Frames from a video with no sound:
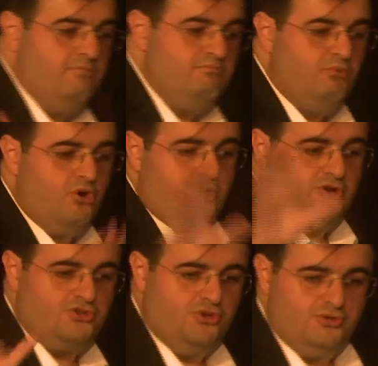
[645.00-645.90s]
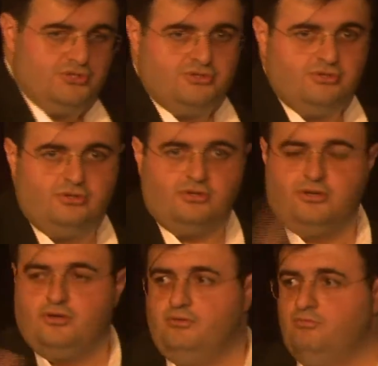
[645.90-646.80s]
book shows
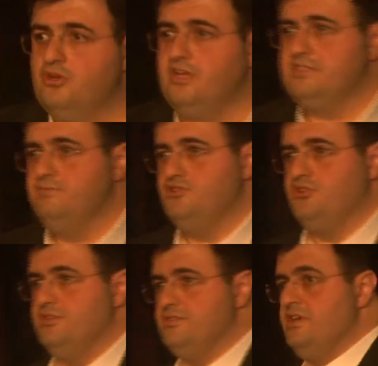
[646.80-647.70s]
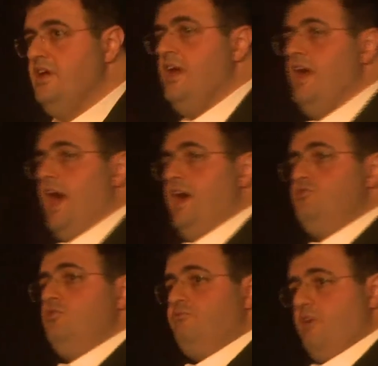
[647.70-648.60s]
or book exhibitions, and
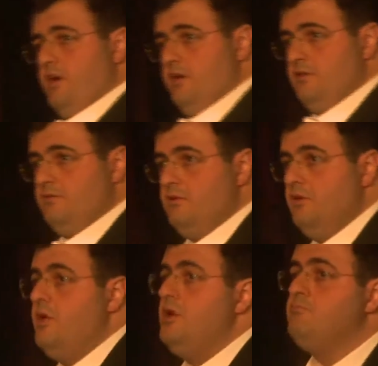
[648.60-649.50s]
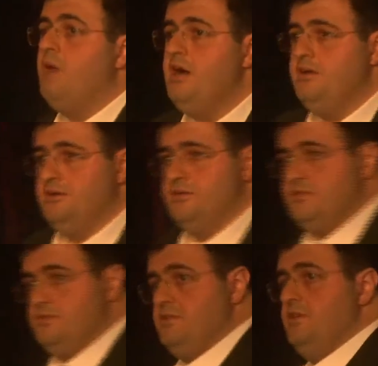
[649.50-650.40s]
you'll find
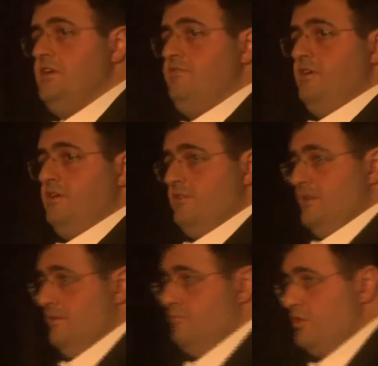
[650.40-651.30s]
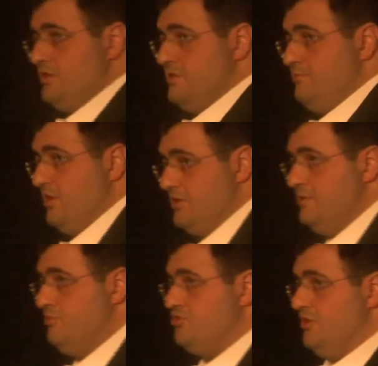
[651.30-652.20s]
buyers leaving the book
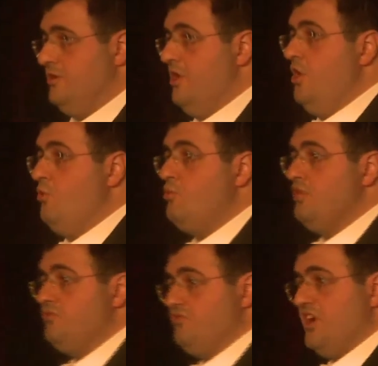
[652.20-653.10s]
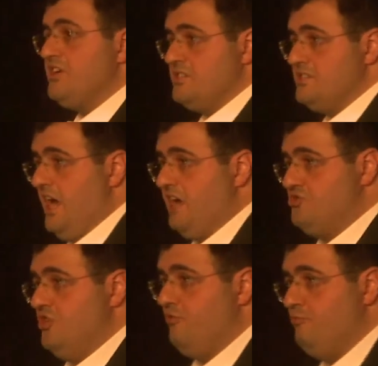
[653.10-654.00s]
exhibition with trucks,
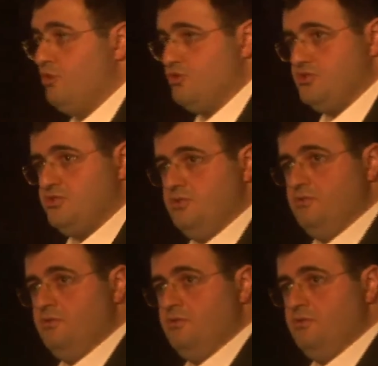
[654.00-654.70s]
actually, of books.